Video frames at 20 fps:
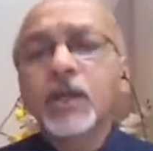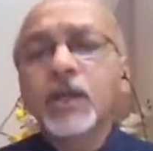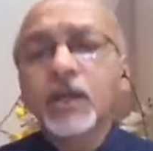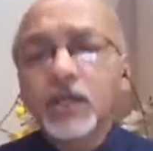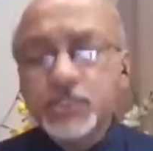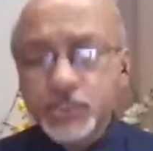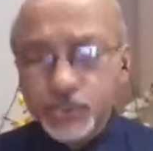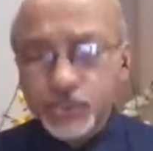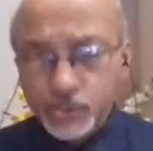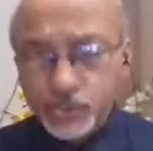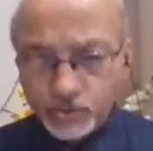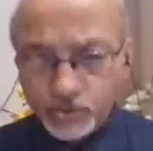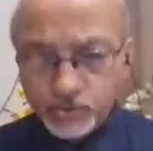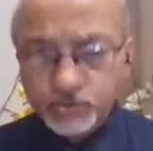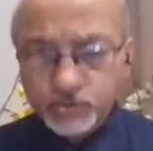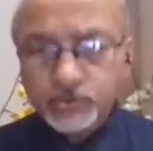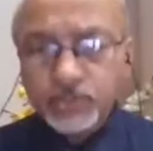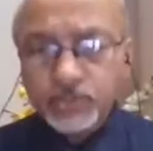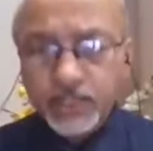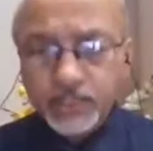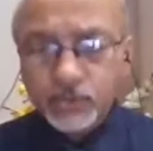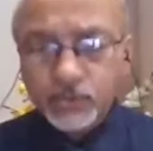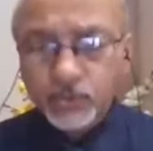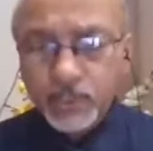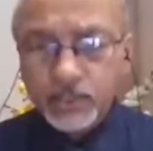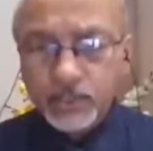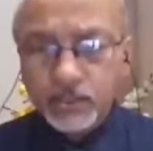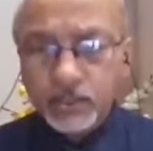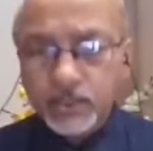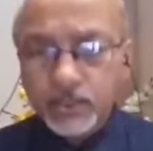continue that
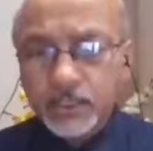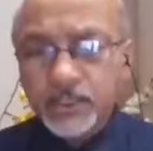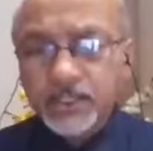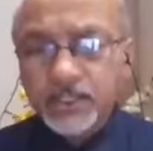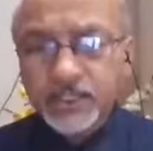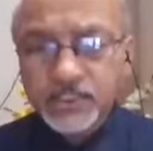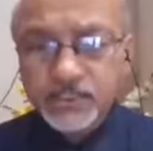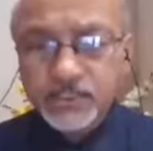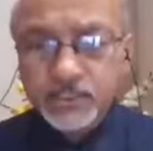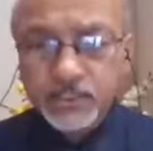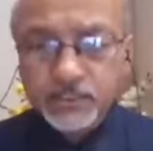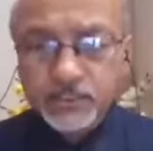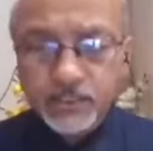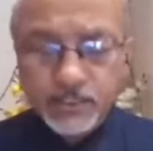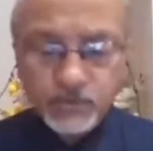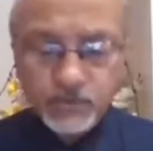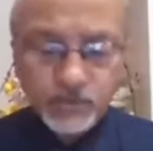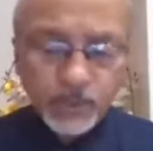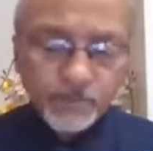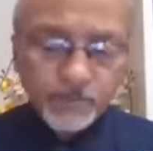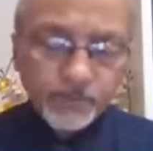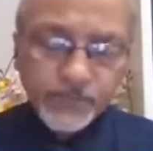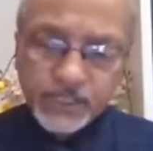one or re-register that one.